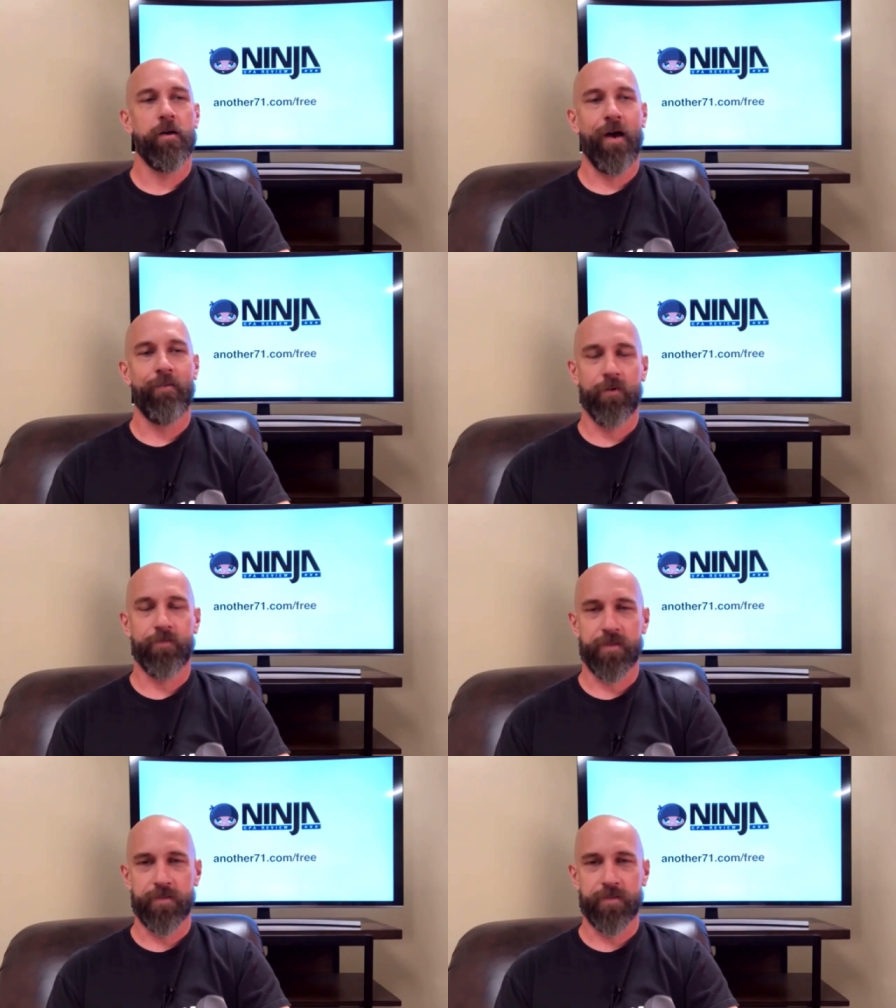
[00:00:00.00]
I've
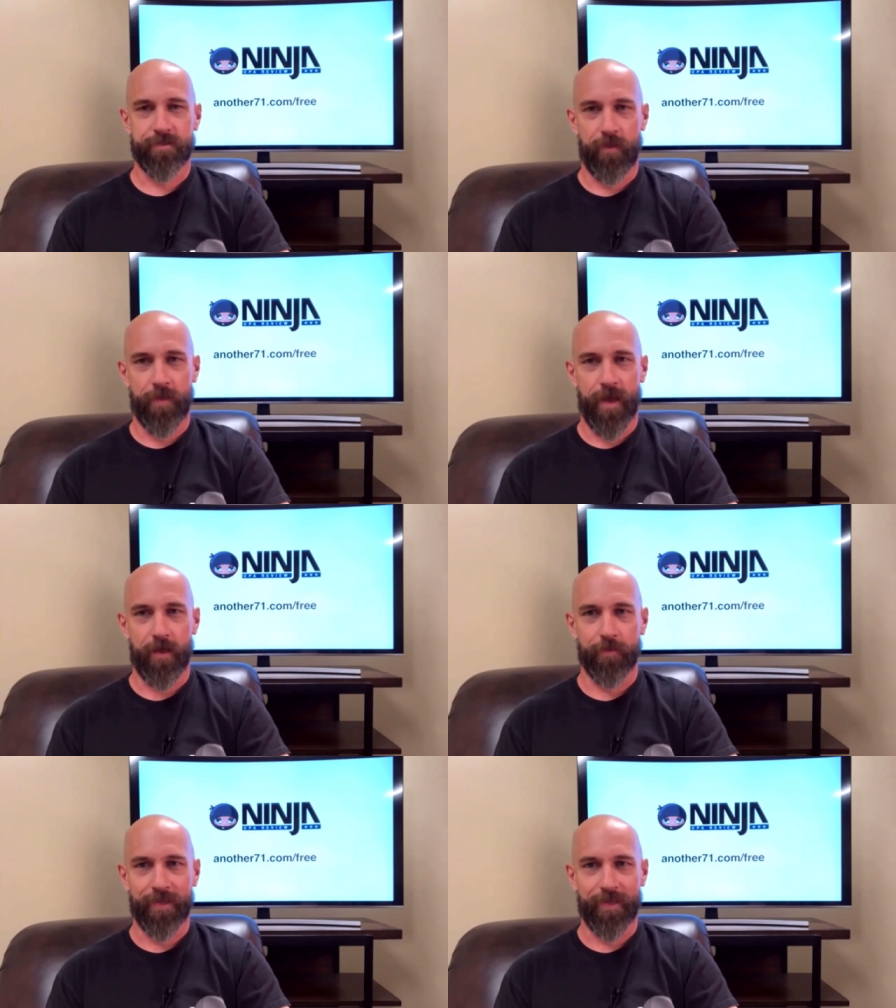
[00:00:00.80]
often said
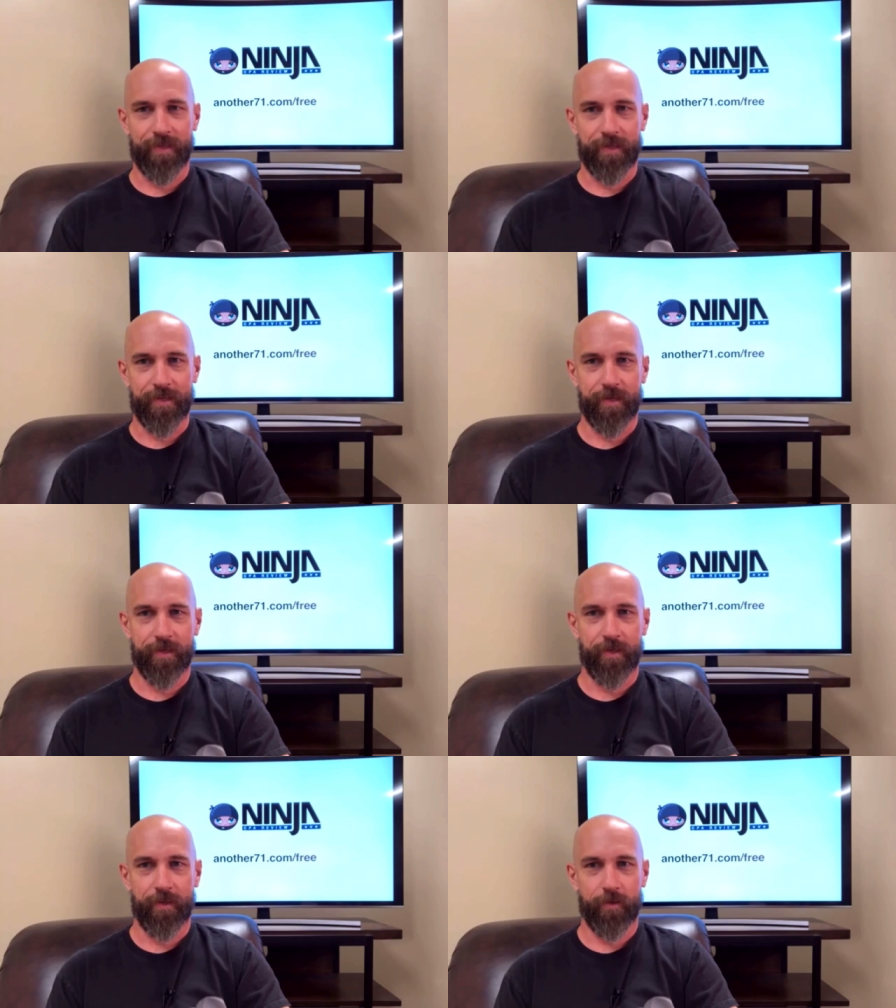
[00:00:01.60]
that the,
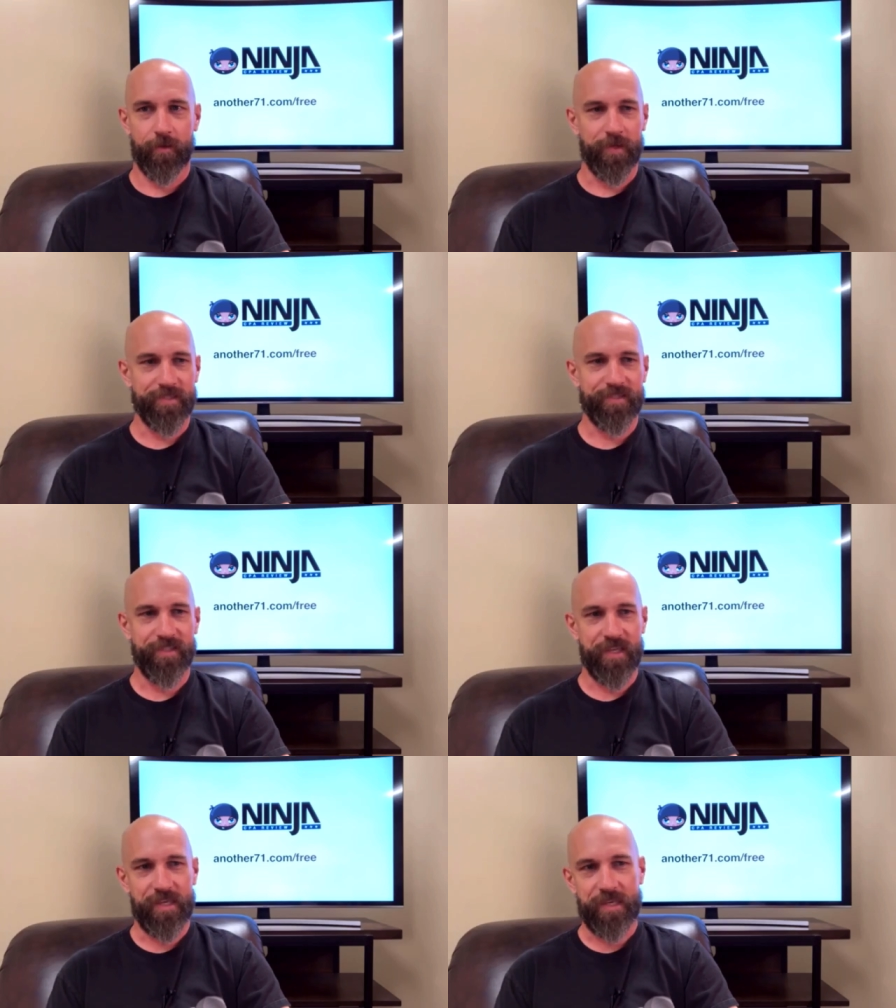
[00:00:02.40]
the
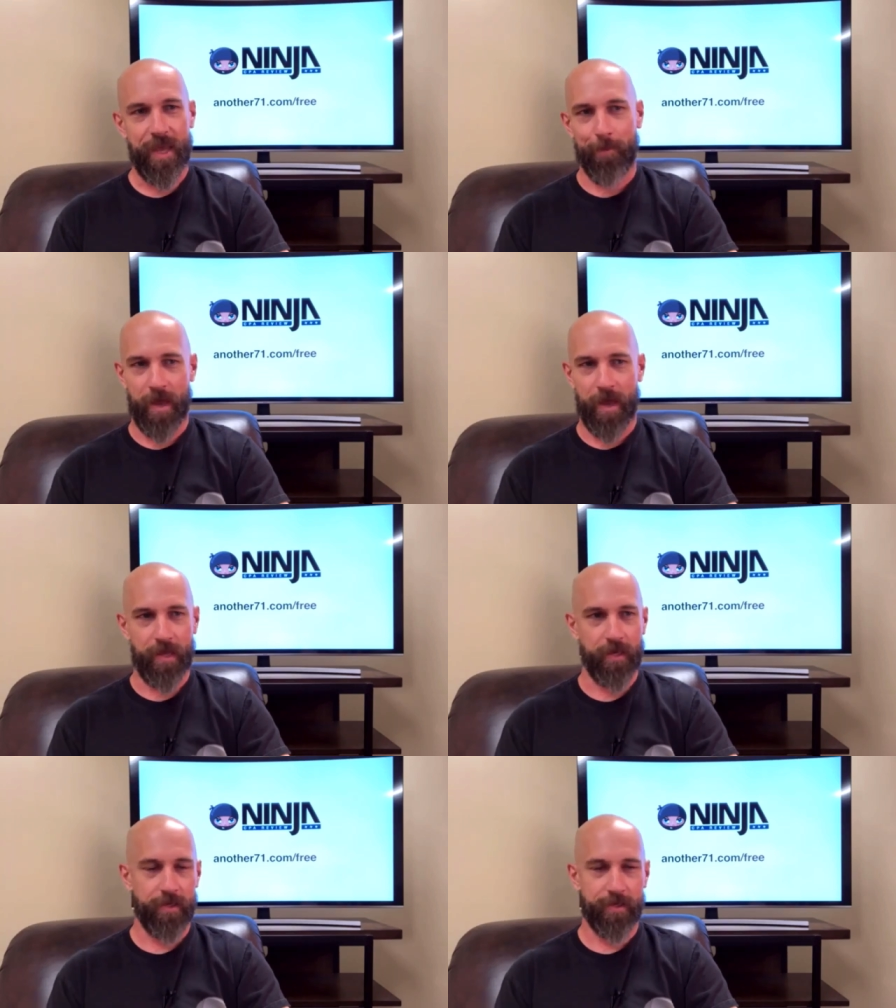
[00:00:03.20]

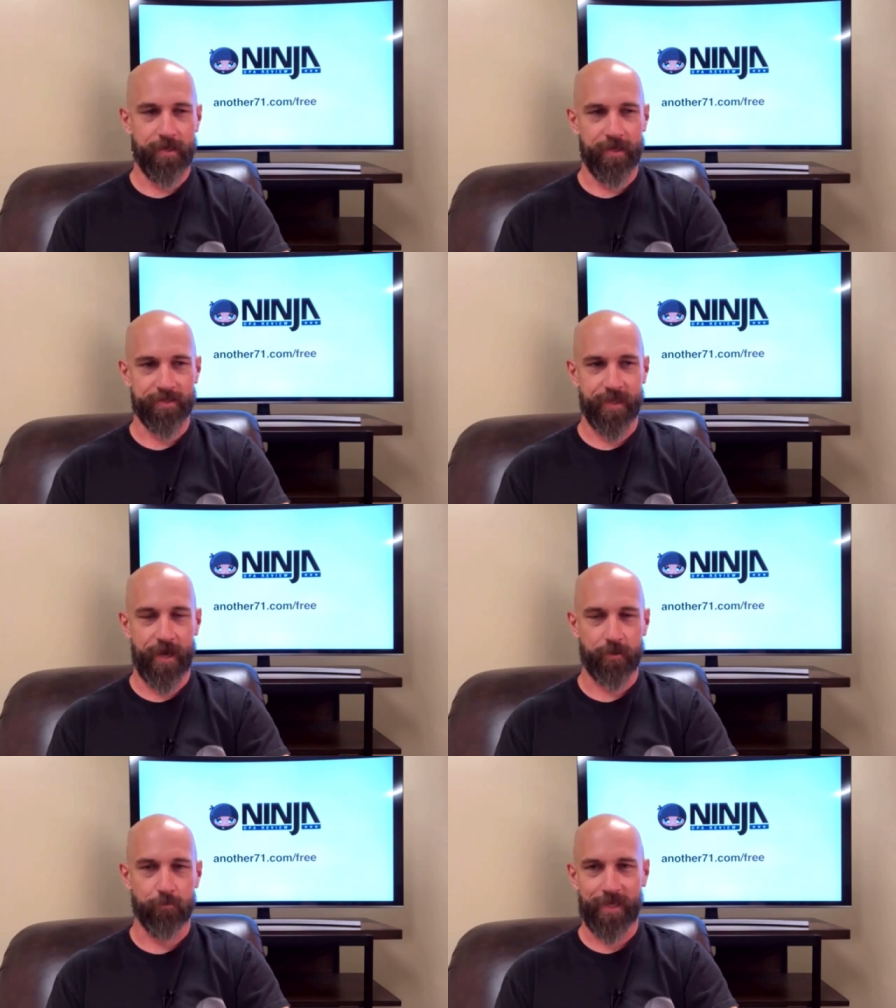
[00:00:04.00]
CMA is
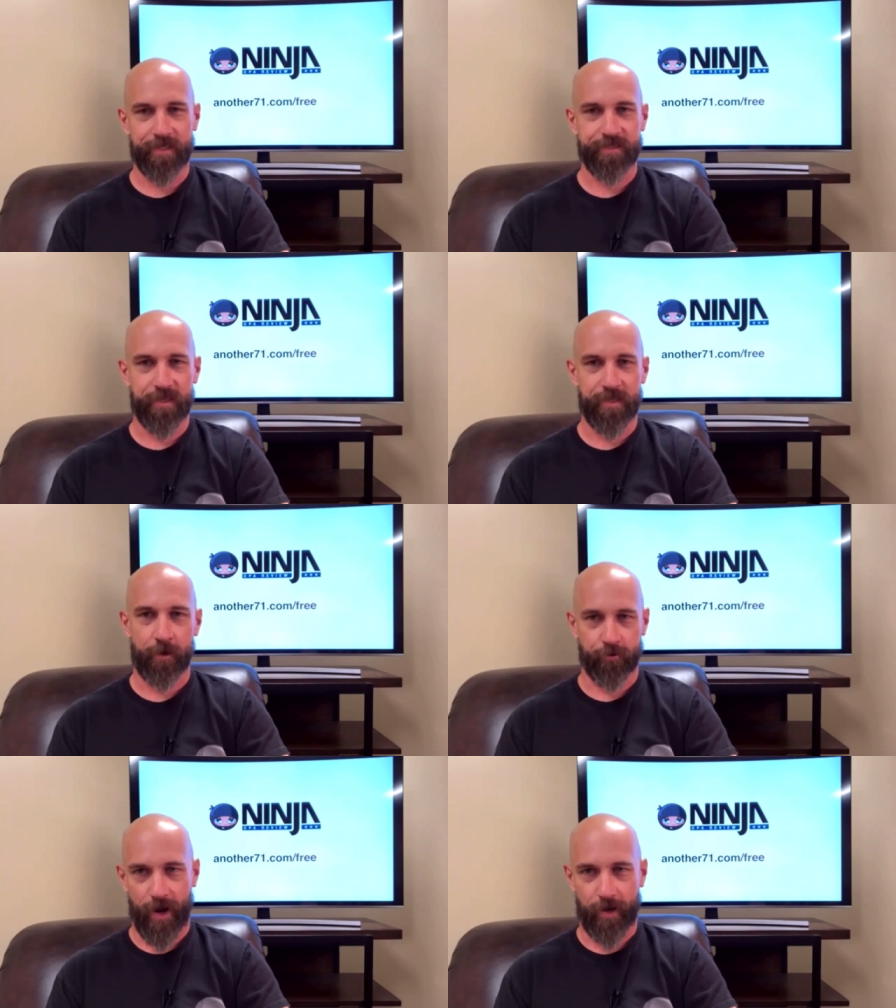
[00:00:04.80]
like BEC
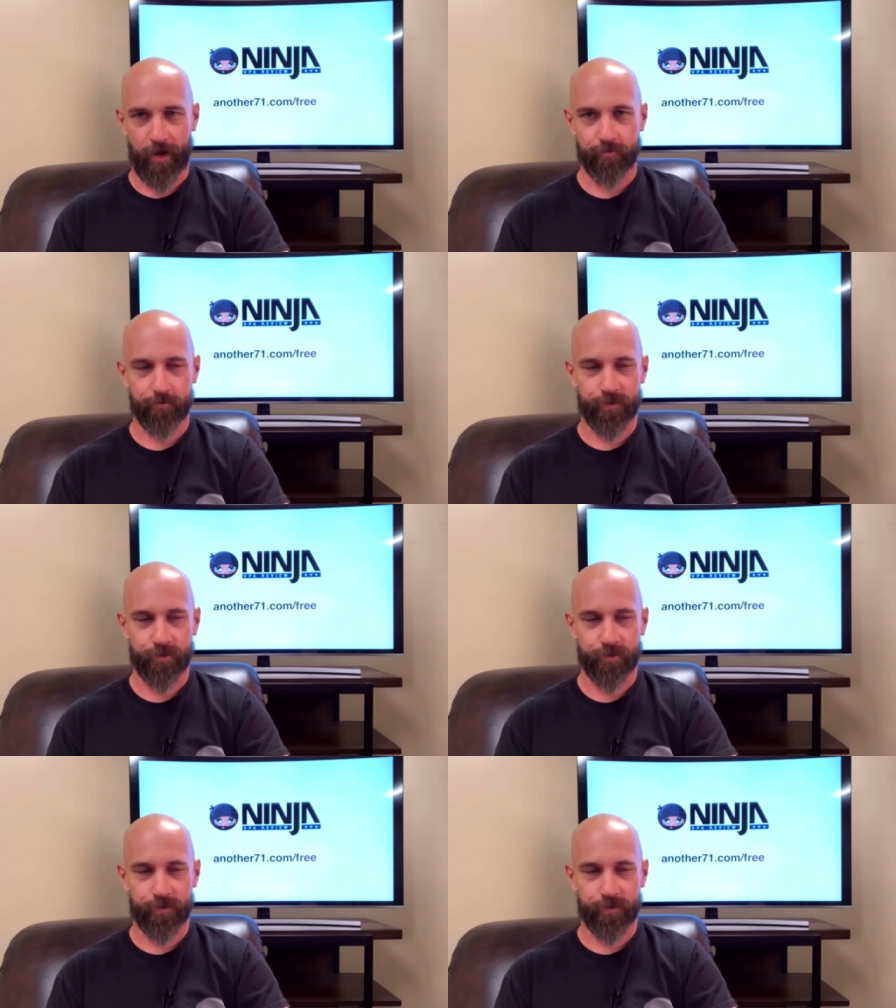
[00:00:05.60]
on crack.